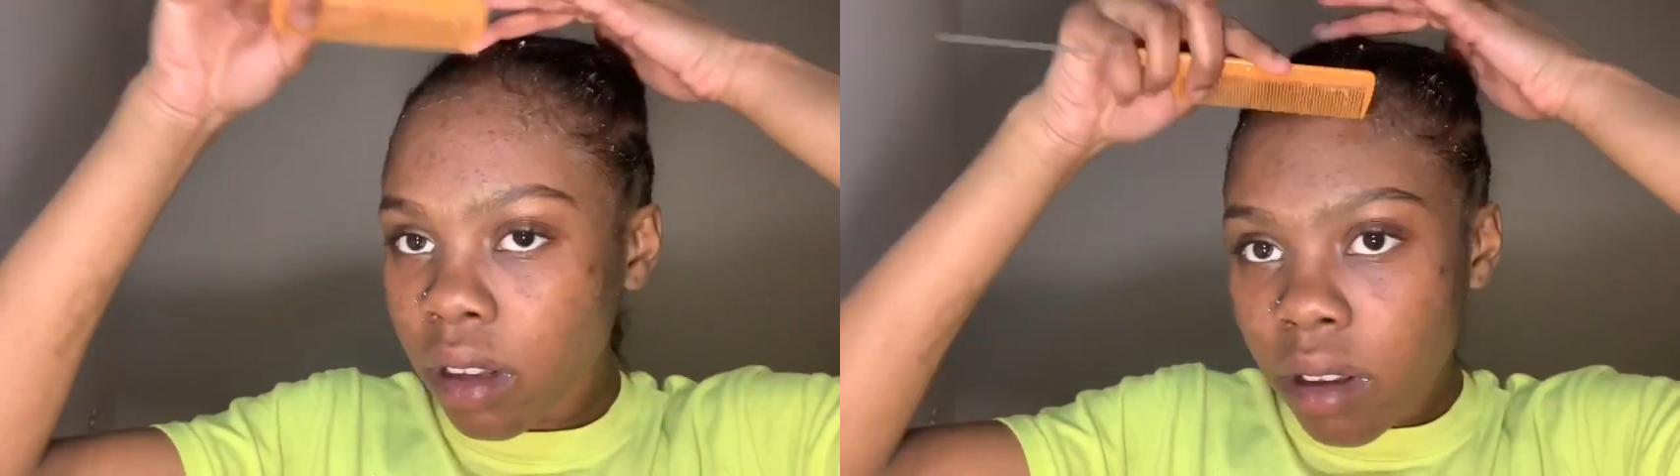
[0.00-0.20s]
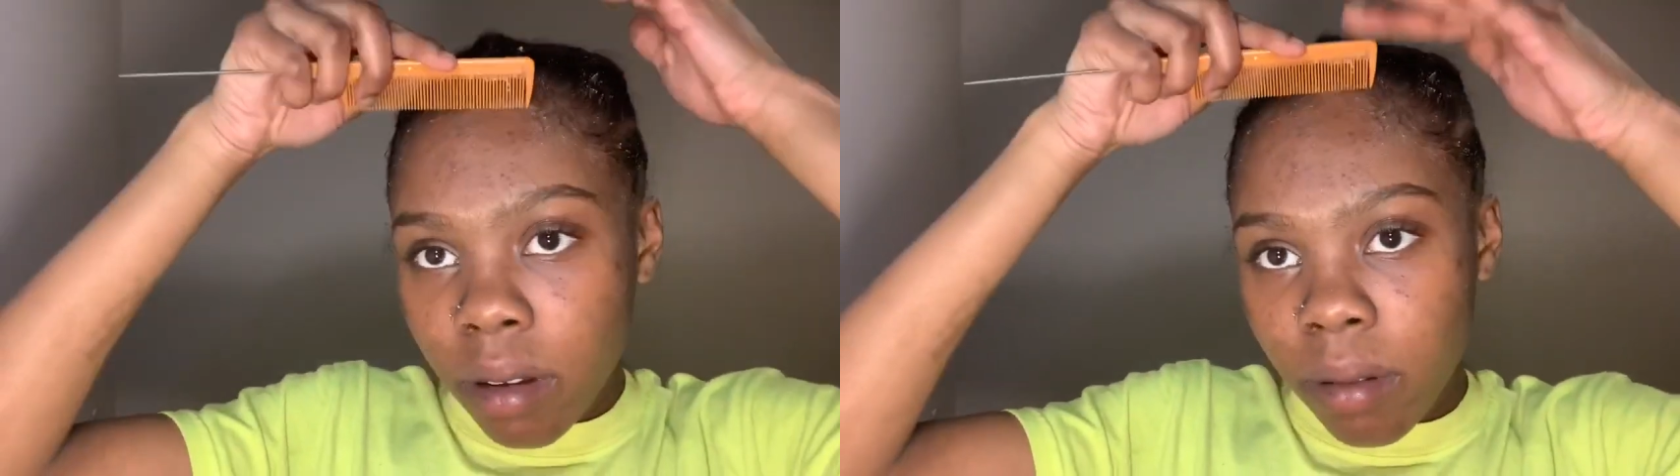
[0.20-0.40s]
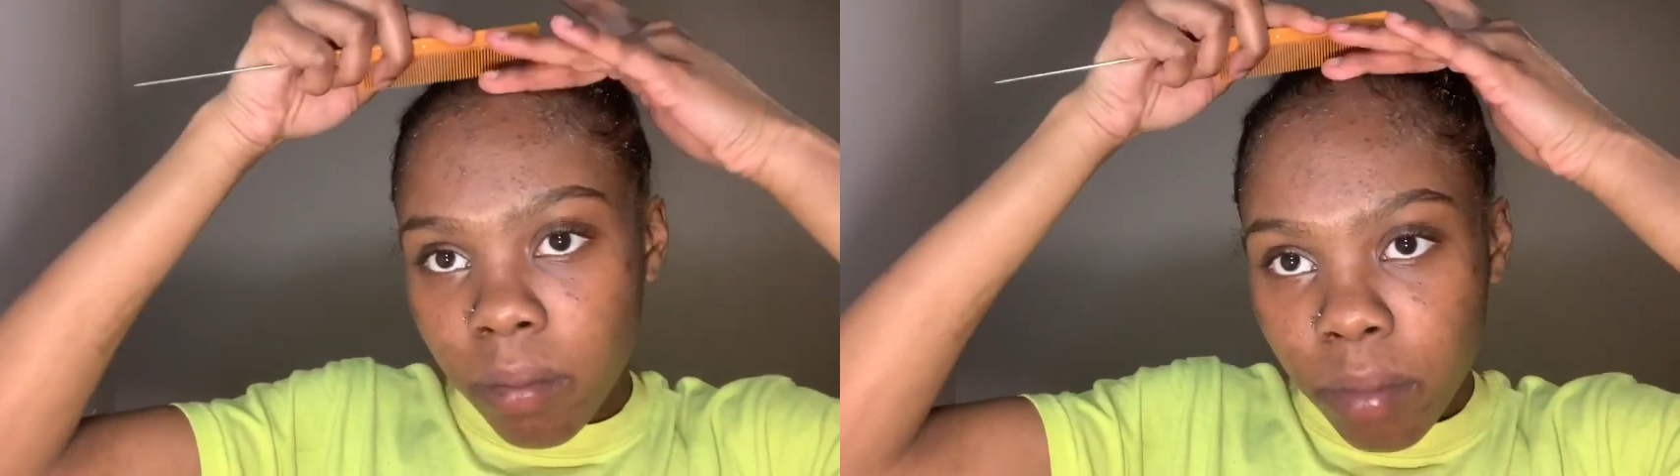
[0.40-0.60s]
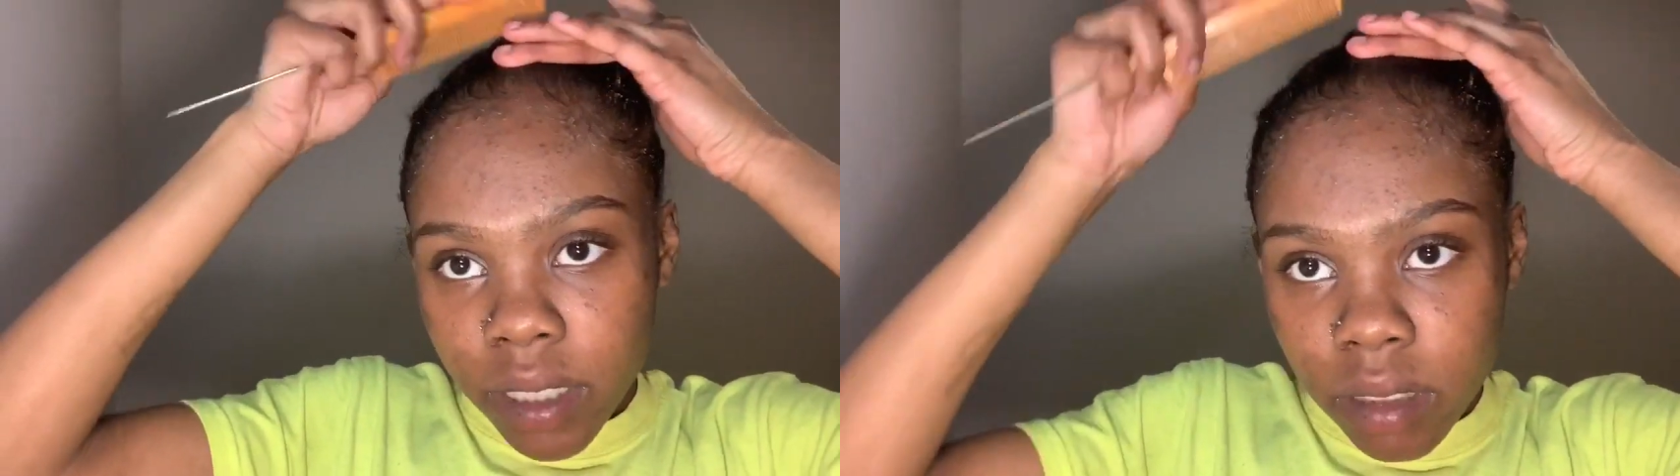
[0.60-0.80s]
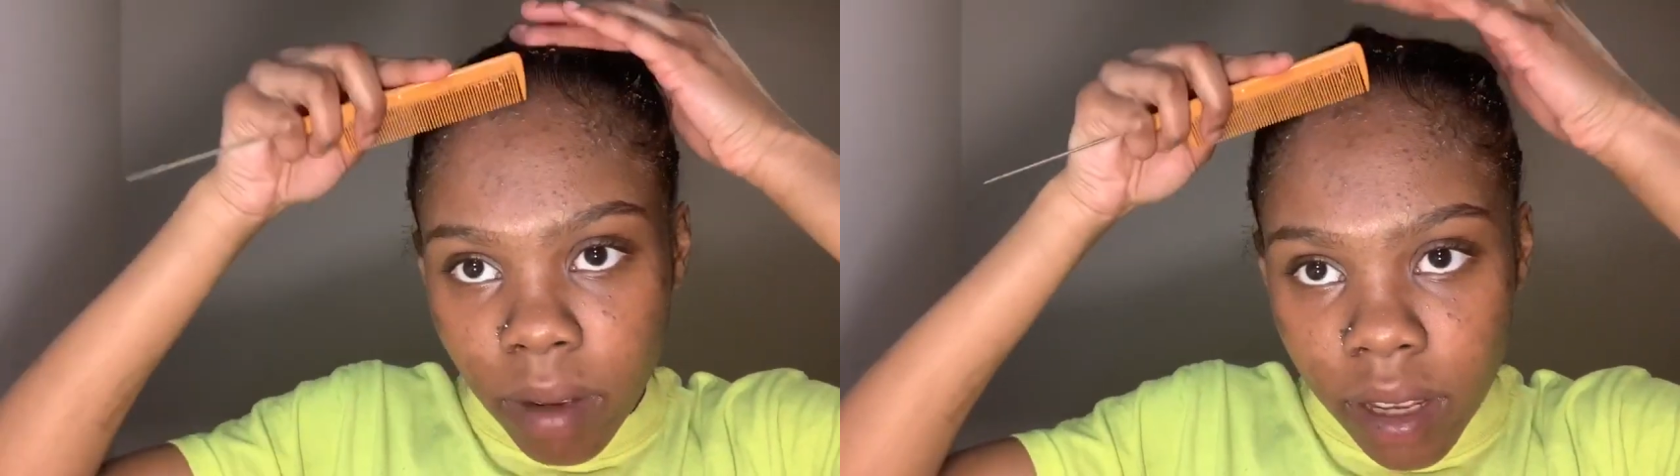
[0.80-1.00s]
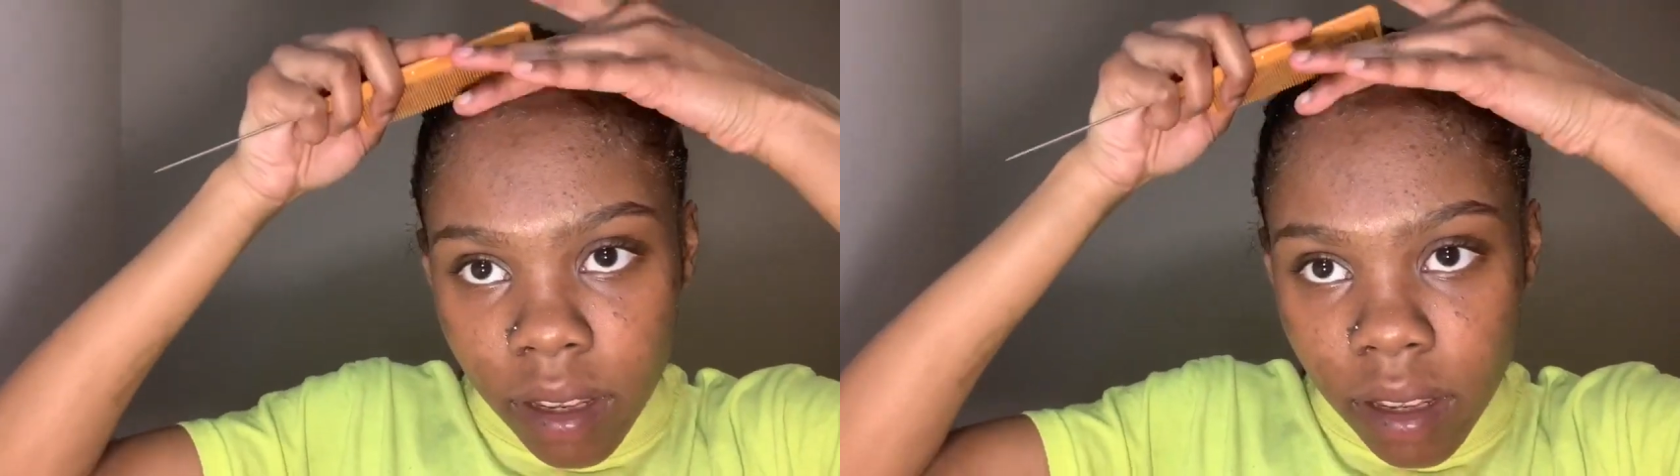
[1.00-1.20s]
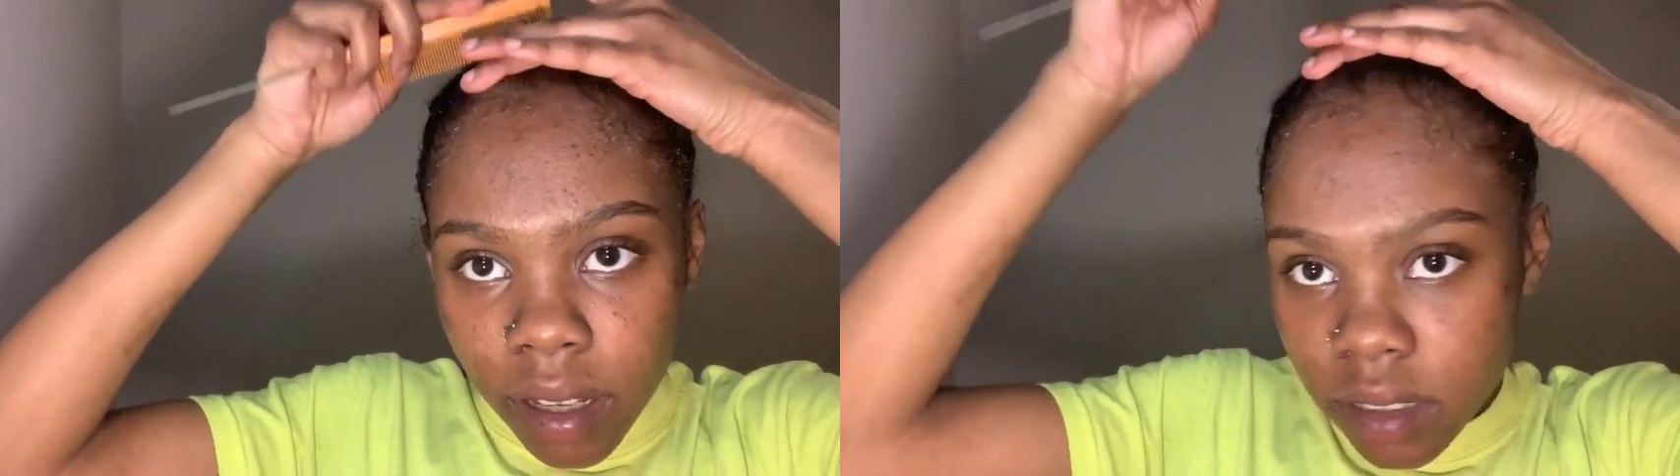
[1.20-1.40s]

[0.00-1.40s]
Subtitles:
and I slicked them back